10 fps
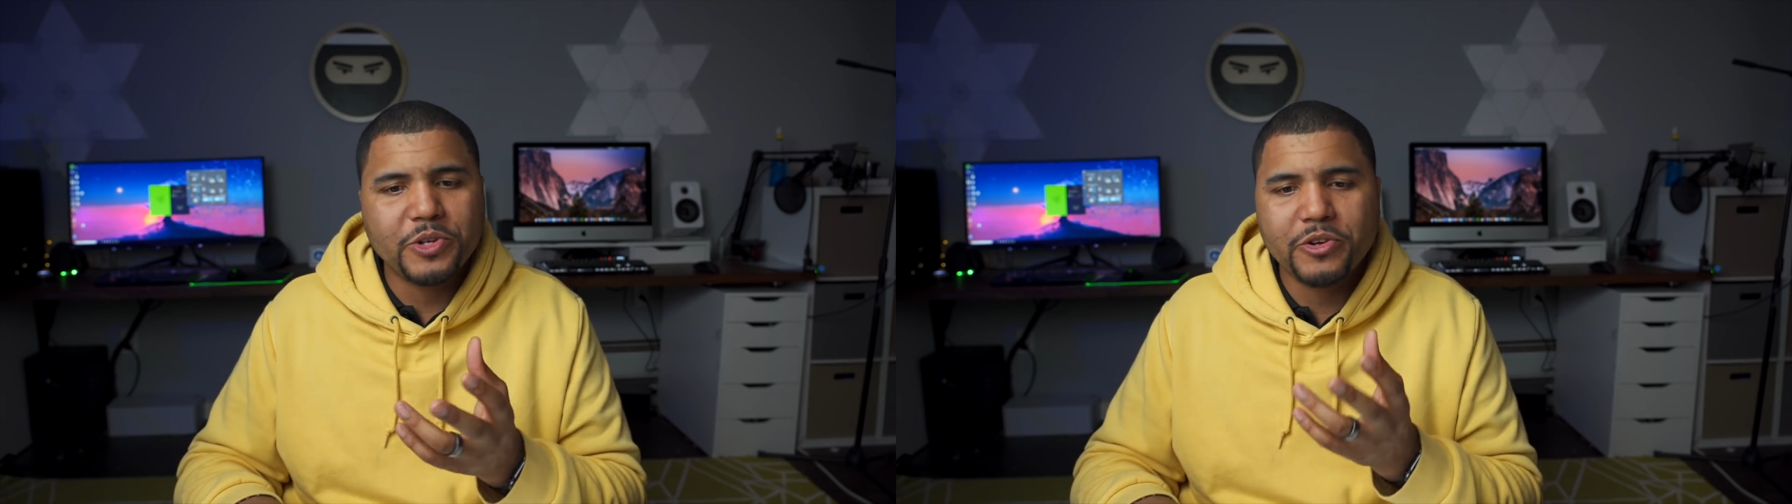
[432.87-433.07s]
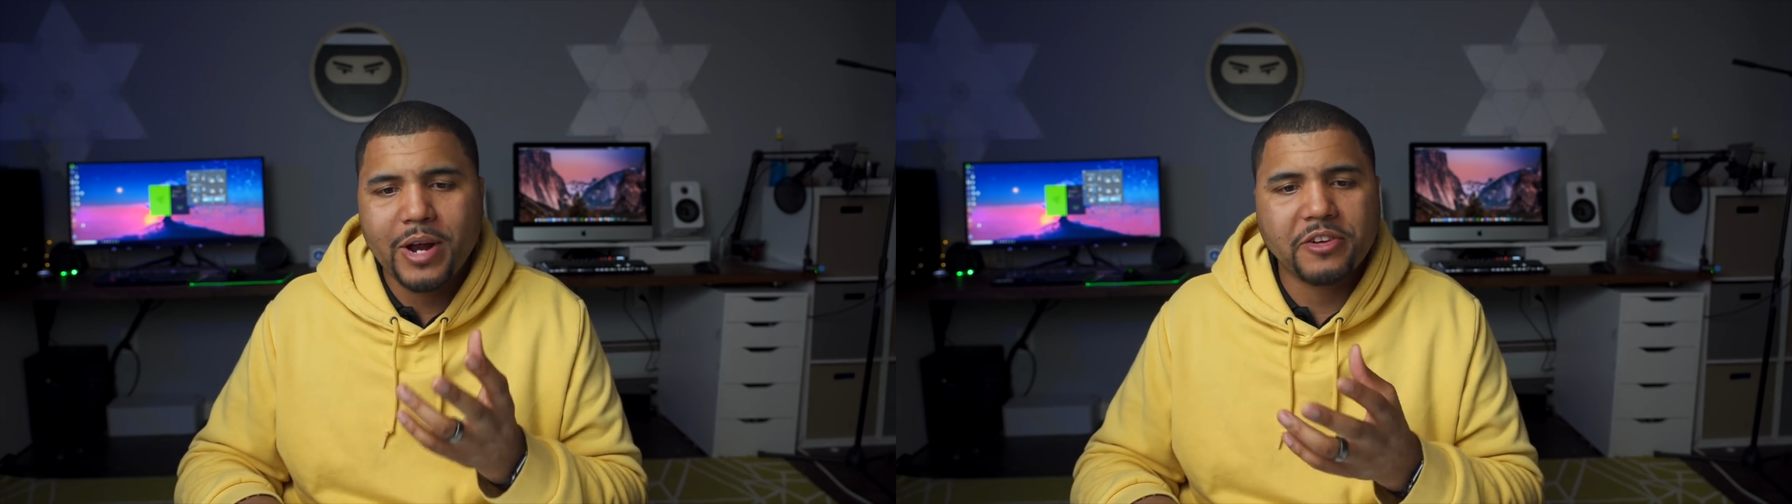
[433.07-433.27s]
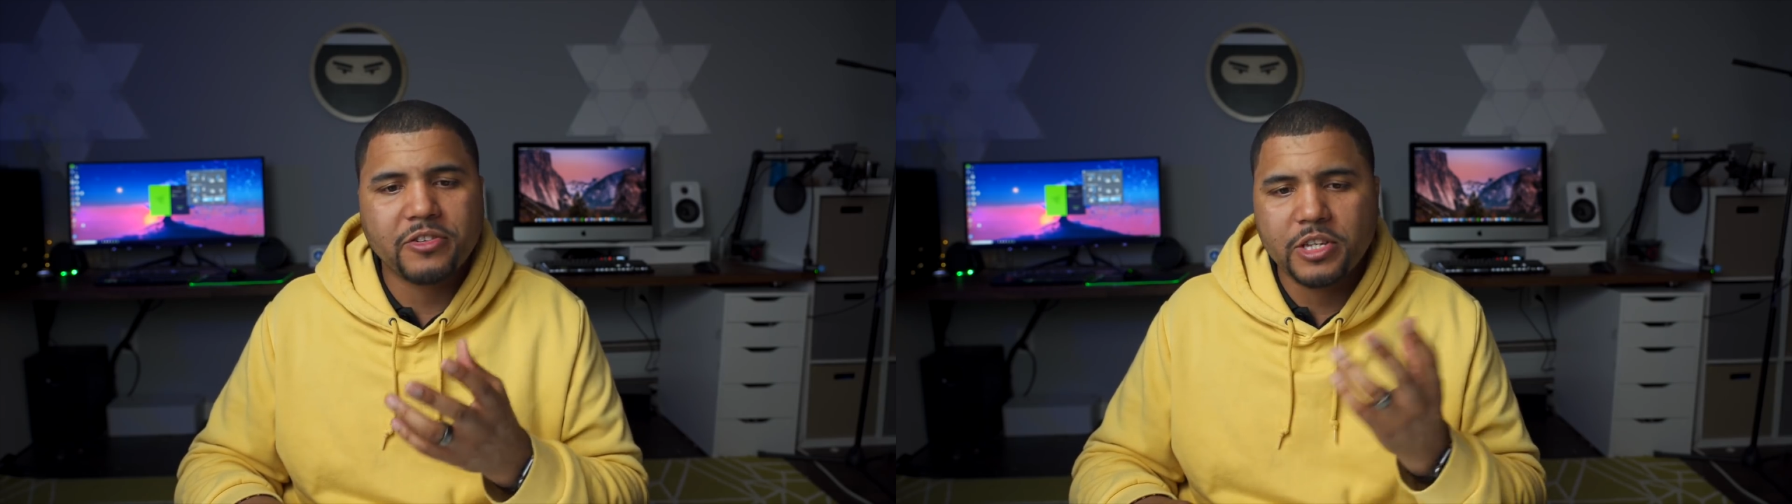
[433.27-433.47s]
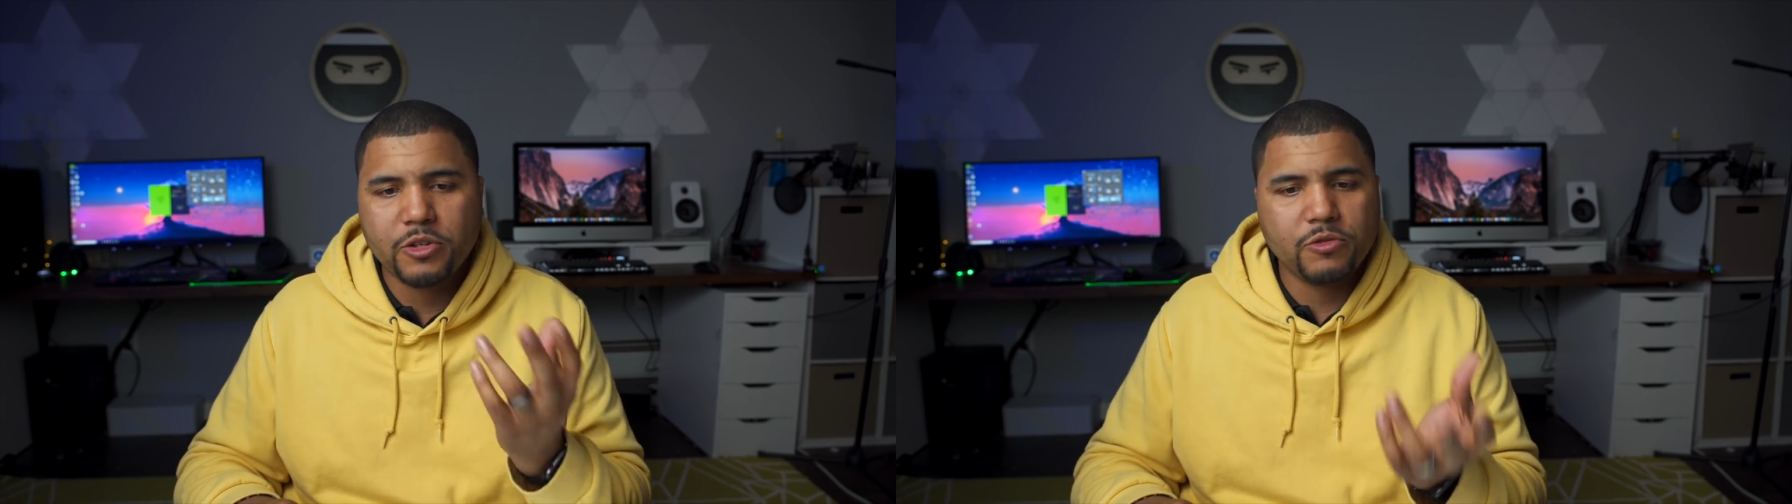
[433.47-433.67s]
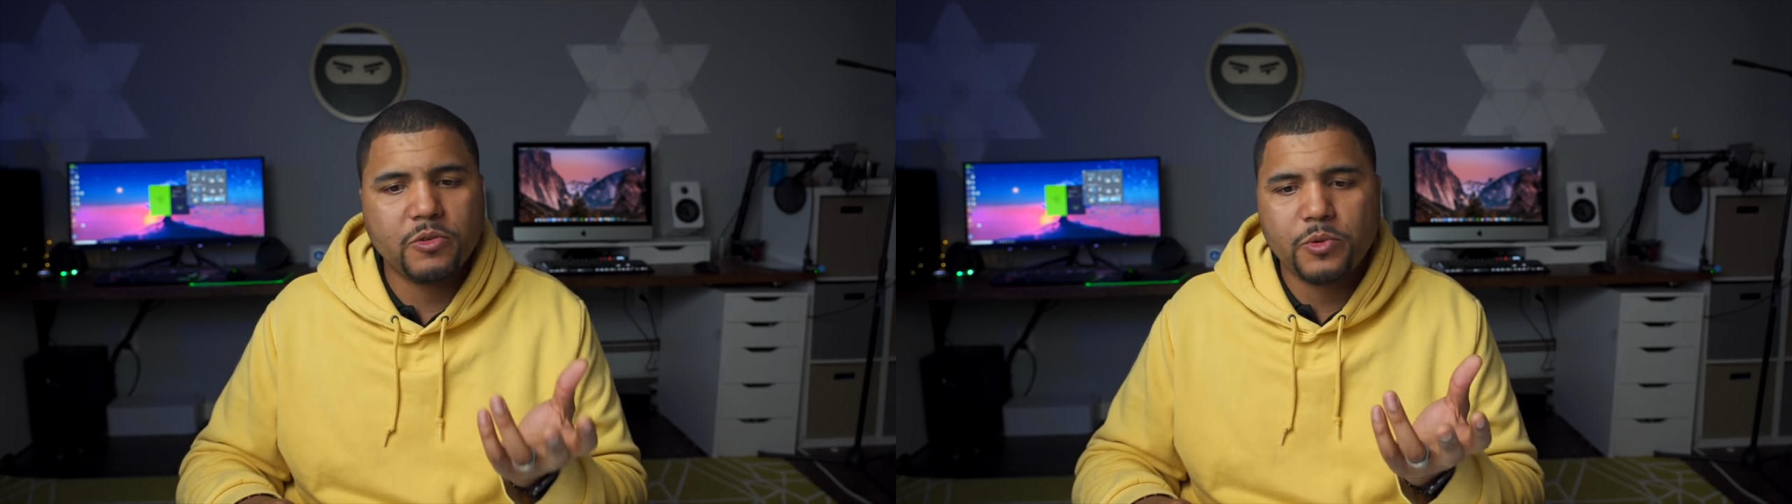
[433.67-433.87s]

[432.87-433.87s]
when you're actually using